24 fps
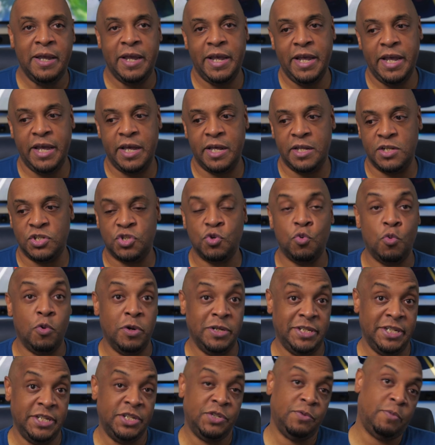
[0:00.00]
in
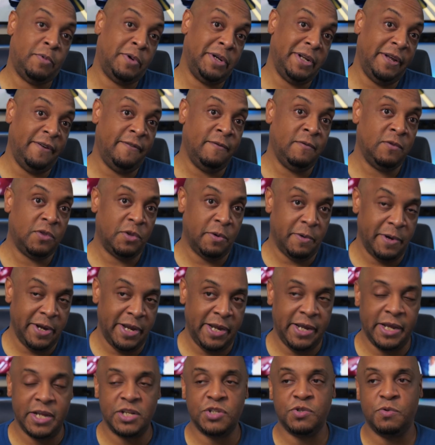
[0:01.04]

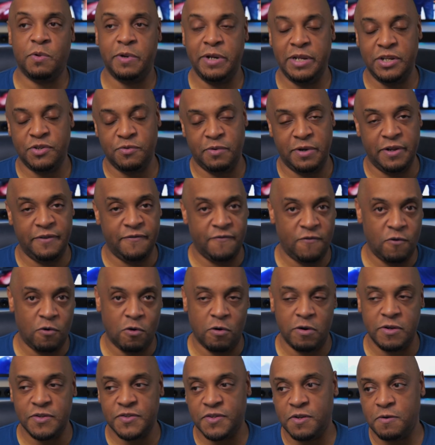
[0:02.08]
2023 and
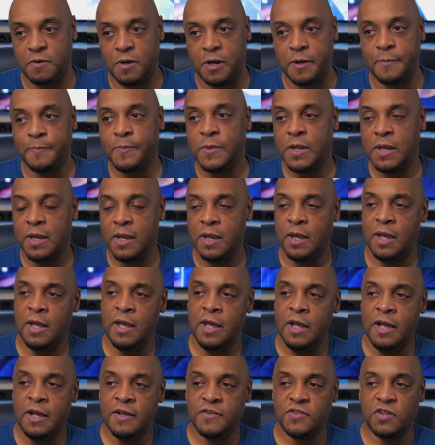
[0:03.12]
2024 and so on.
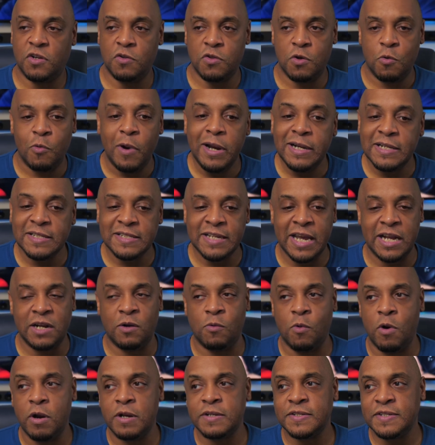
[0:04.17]
So the way this kind of
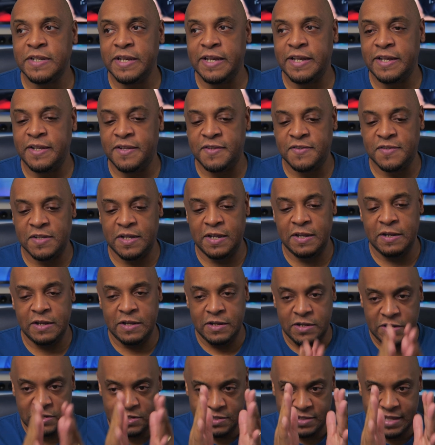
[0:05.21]
works is
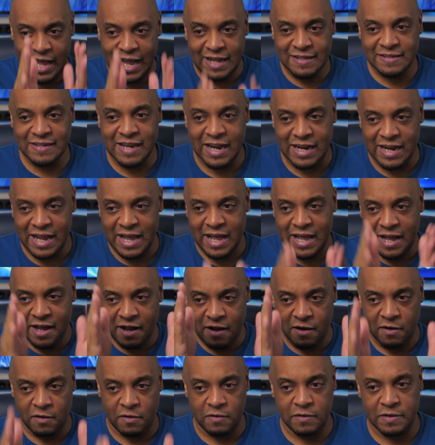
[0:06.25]
that's kind of
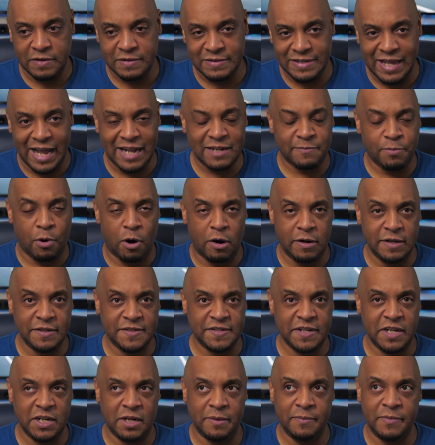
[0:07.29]
how that part is
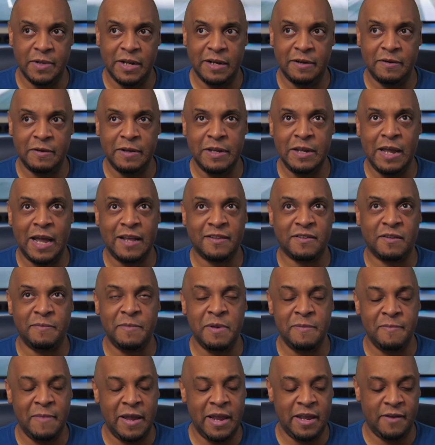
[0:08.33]
set up. Now you have to
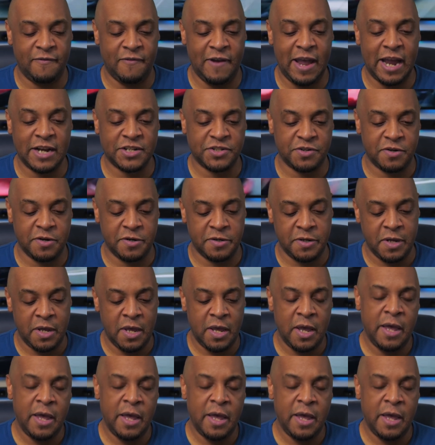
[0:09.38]
be manufactured